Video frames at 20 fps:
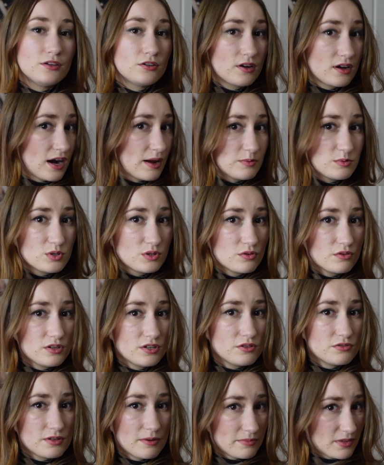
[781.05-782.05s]
You could
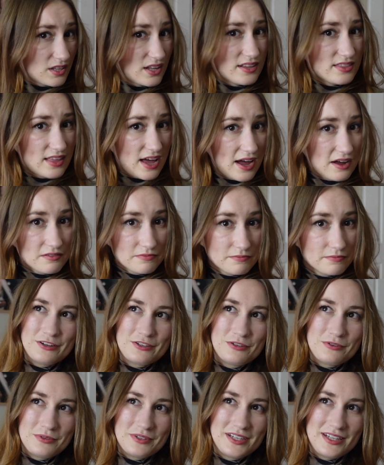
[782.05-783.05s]
absolutely do something like that. I
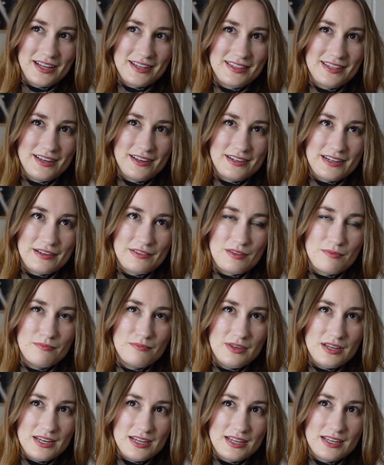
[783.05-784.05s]
also really like the idea of
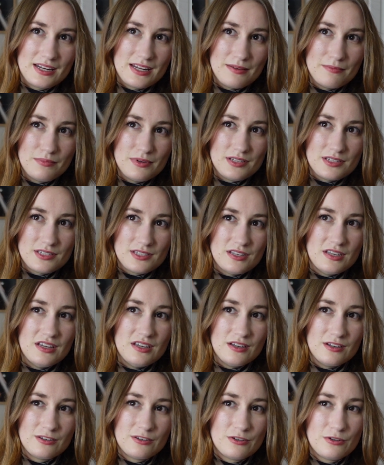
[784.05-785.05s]
them meeting an
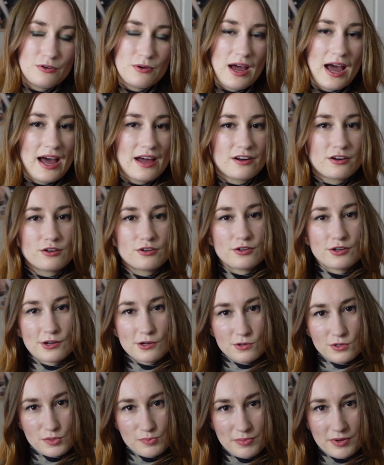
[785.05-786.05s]
NPC who had her
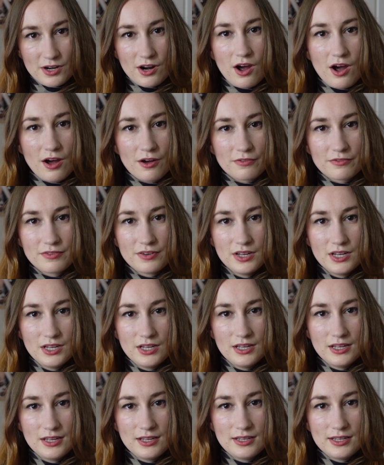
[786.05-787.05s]
nose bit off
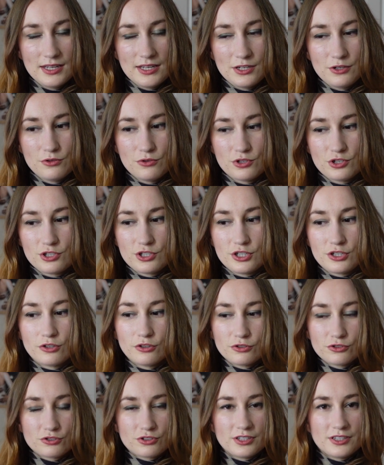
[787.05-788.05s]
and whose
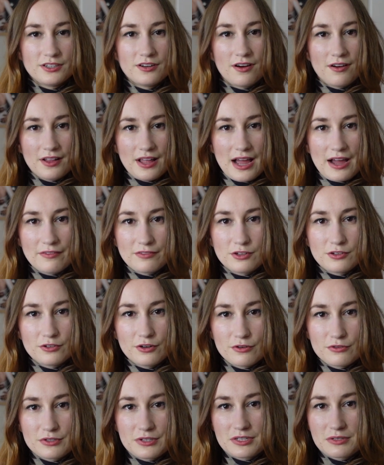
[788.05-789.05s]
children all have their
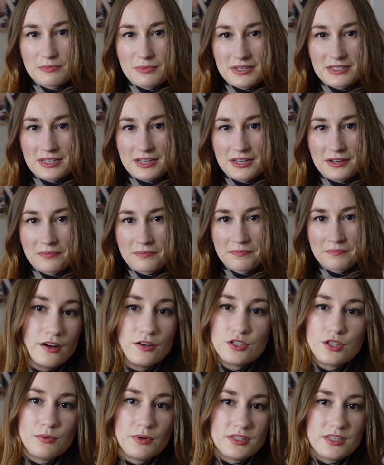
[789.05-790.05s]
noses missing. I
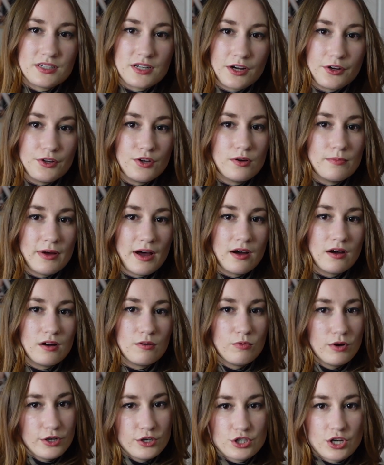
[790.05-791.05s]
also want to tell you
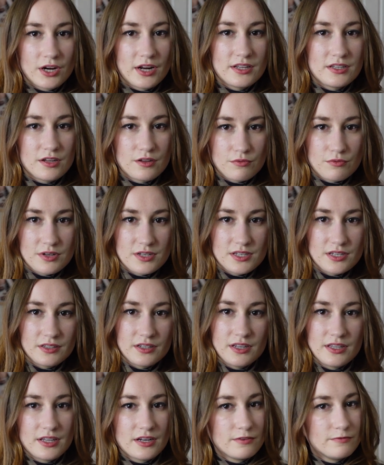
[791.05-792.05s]
about a one-shot I did
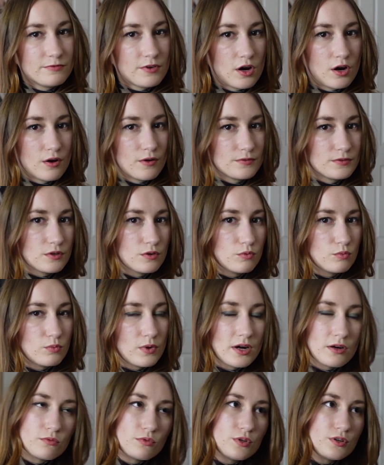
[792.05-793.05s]
recently that involved
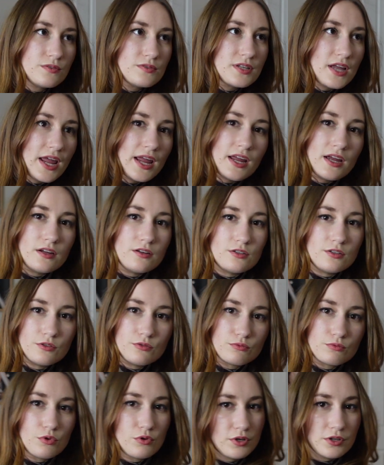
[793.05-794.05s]
werewolves and
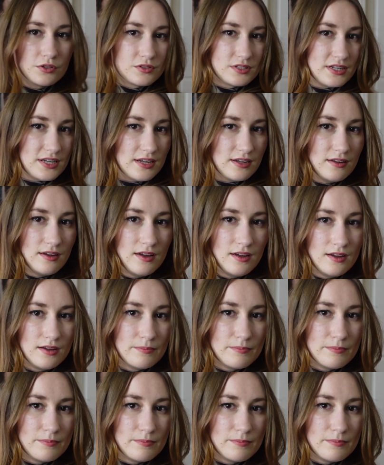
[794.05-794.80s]
royalty.